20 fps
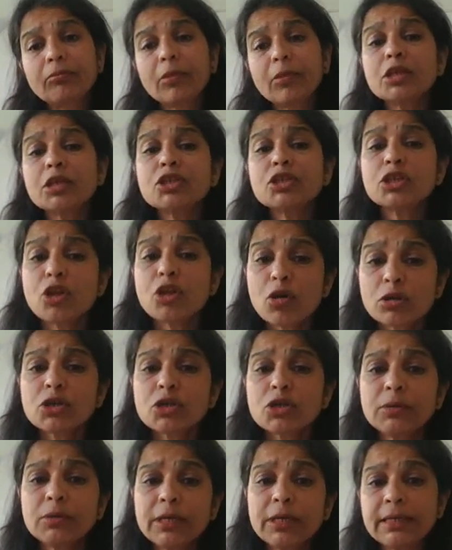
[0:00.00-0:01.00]
So not
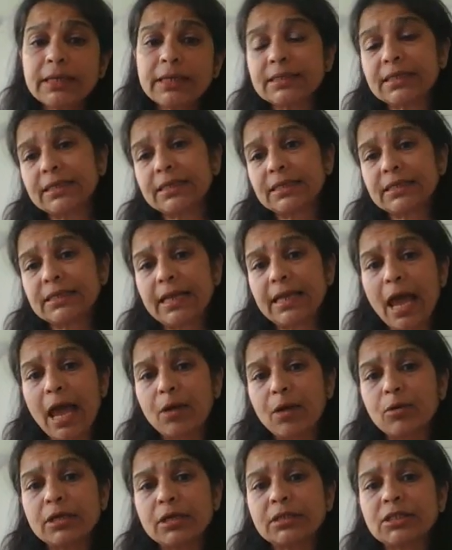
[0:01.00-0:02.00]
only did it allow
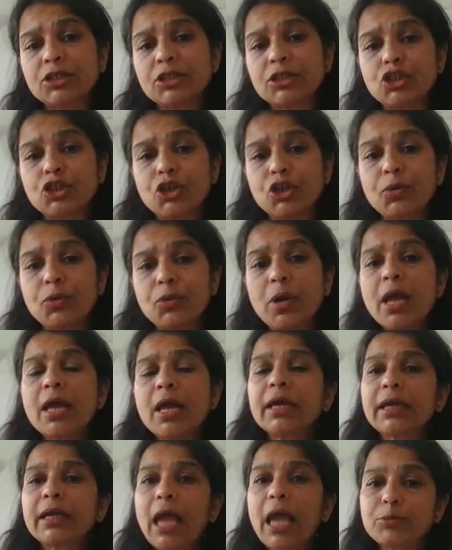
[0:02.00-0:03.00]
us to
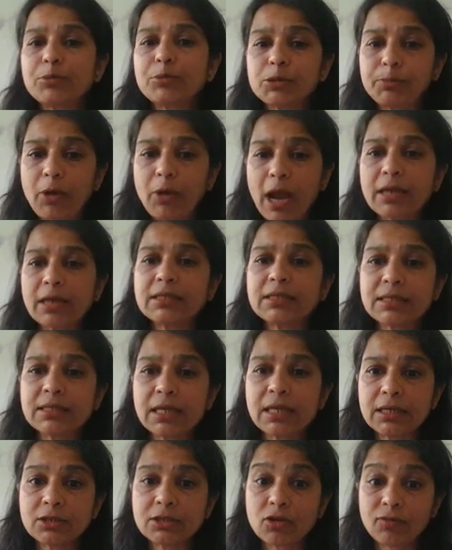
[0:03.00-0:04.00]
capture
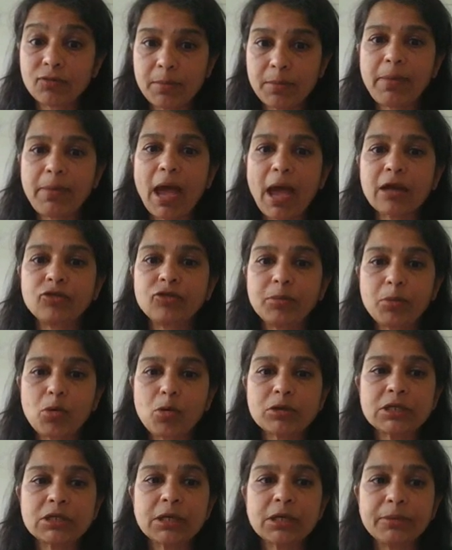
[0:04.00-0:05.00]
practices of impact
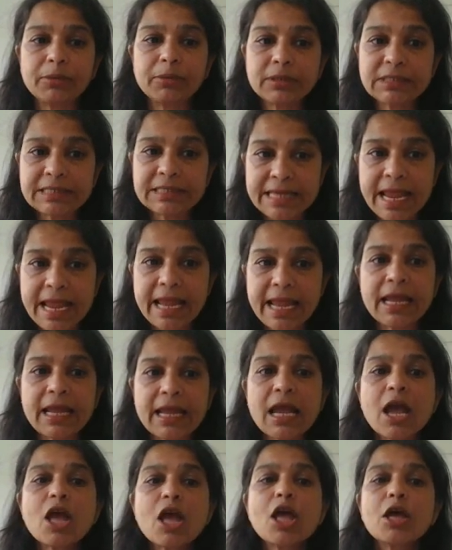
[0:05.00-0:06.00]
reporting per se,
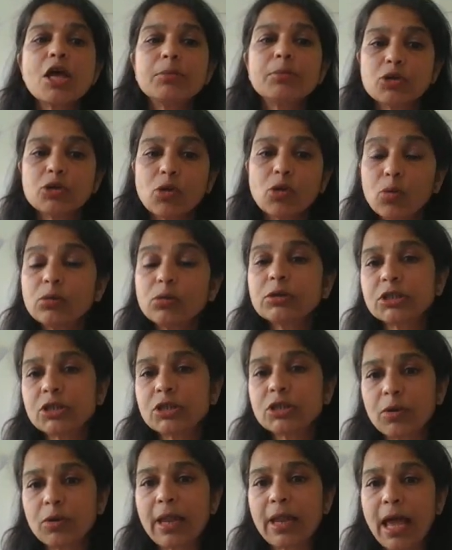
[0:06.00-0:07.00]
but also
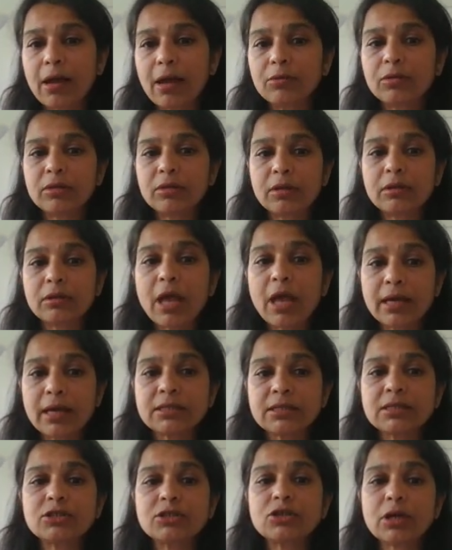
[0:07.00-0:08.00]
allowed
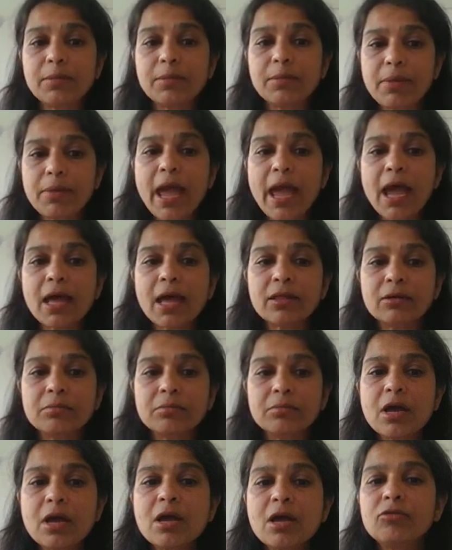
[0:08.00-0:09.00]
us to compare them
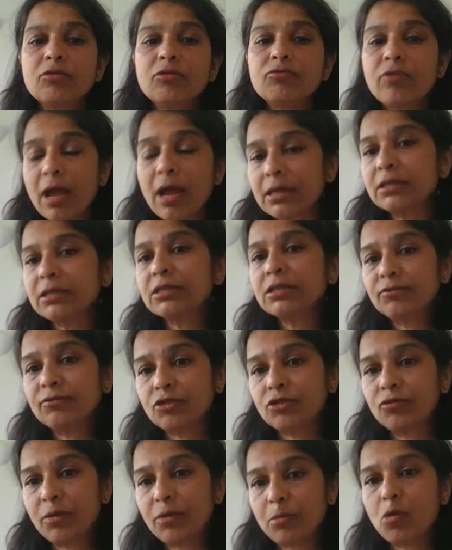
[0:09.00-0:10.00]
relative to
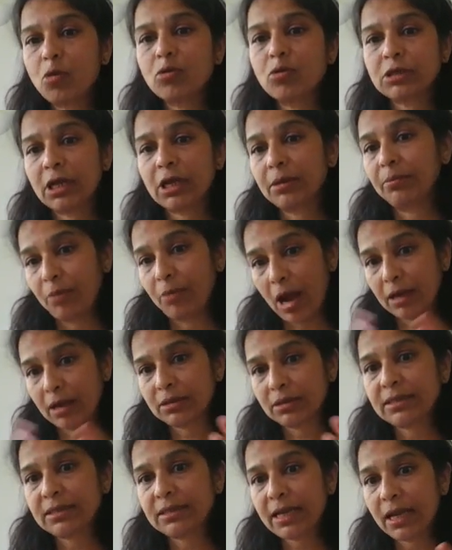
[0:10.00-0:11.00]
reporting
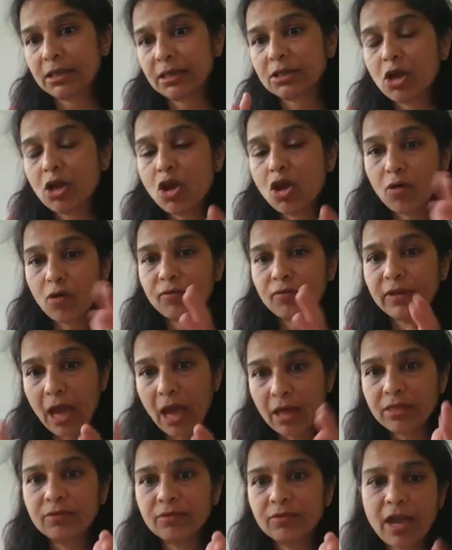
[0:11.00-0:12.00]
practices of the
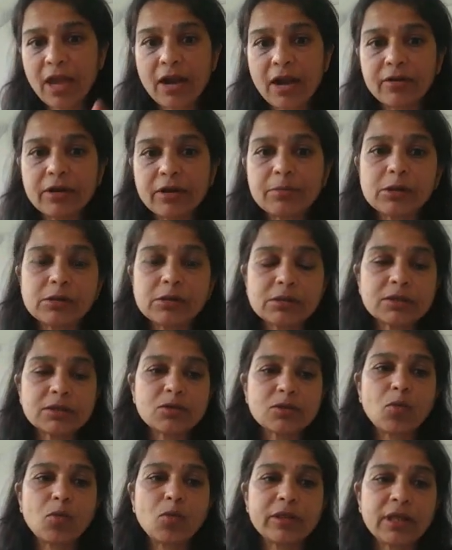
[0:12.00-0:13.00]
other variables
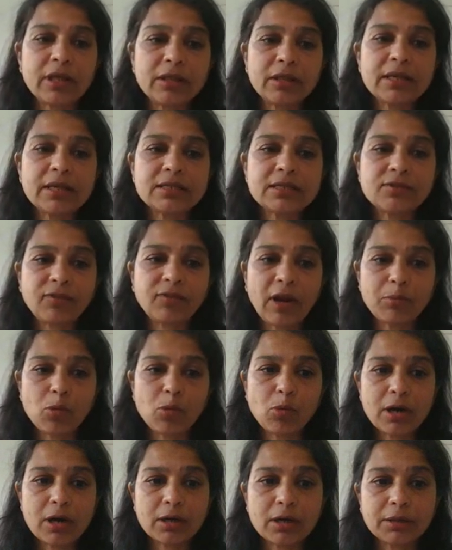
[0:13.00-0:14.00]
within this framework.